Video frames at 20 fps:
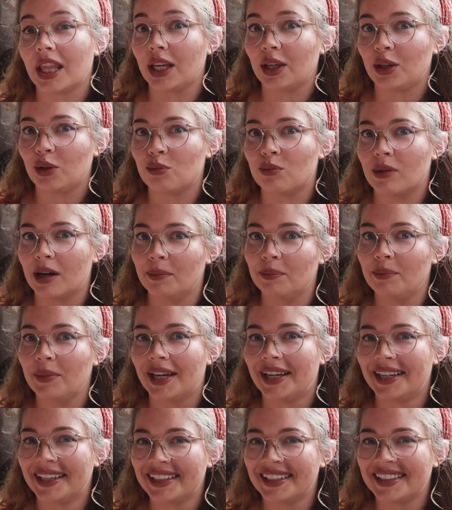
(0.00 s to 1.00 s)
thank you, mom.
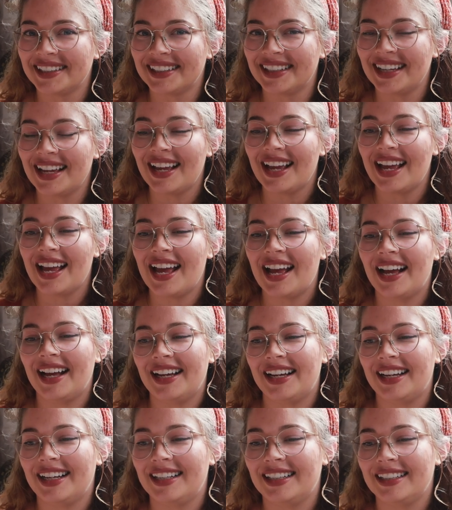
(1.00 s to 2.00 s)

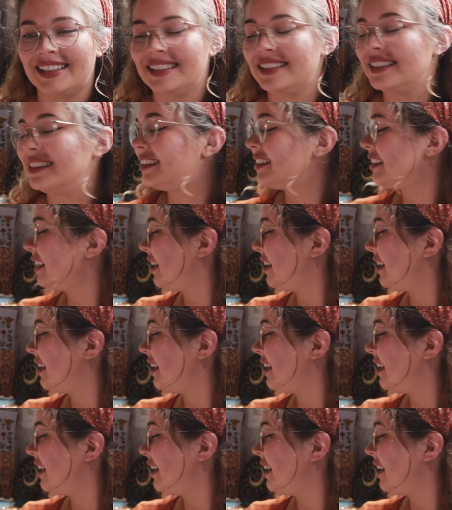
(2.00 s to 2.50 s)
And